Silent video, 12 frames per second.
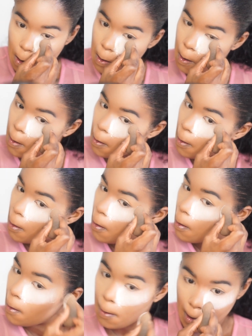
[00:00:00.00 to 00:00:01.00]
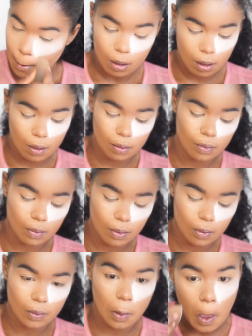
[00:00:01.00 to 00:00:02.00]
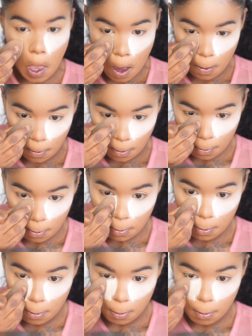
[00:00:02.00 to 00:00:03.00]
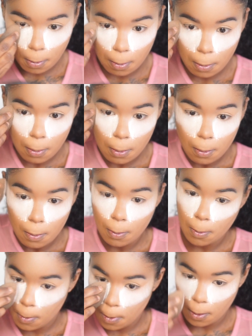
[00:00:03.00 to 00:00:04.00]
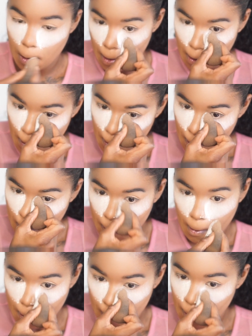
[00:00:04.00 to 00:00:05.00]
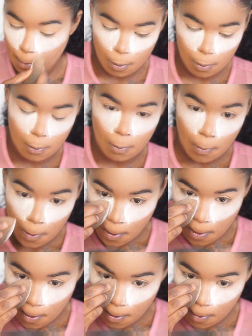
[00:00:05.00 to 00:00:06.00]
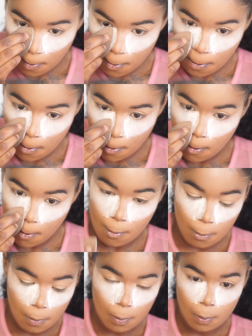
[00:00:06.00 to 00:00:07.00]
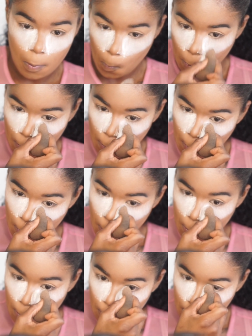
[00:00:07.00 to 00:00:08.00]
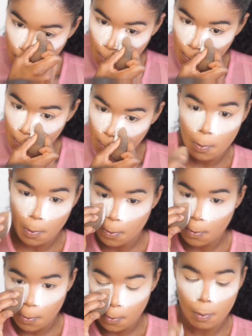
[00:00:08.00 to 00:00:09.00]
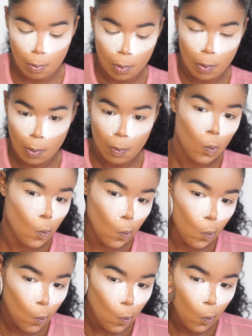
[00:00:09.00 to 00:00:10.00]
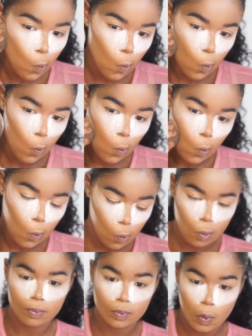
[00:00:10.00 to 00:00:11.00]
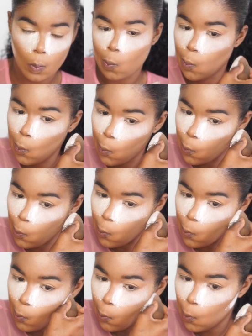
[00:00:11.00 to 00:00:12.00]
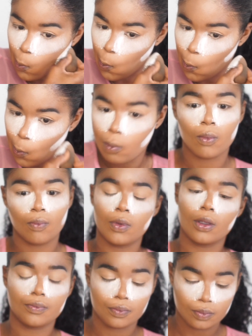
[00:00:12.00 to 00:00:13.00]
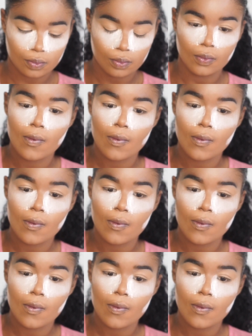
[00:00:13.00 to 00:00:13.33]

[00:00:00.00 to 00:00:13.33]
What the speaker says: So I'm going to bake under my eyes, on top of my forehead, down the bridge of my nose. Bring that bake close to your nose. You see how it's giving me the natural contour? This is like the best part.